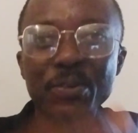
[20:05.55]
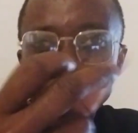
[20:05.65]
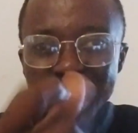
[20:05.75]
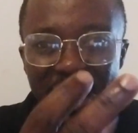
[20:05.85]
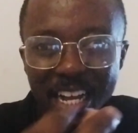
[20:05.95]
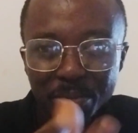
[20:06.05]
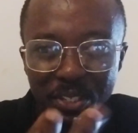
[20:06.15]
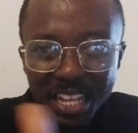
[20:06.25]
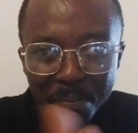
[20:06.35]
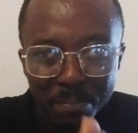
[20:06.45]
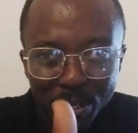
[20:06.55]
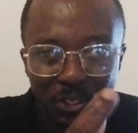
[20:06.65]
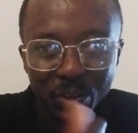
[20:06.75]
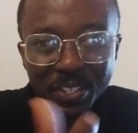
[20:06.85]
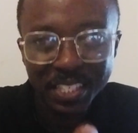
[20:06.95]
when it comes to that
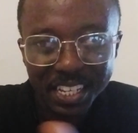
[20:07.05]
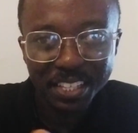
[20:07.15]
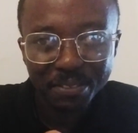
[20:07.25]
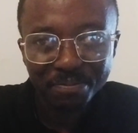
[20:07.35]
precious thing,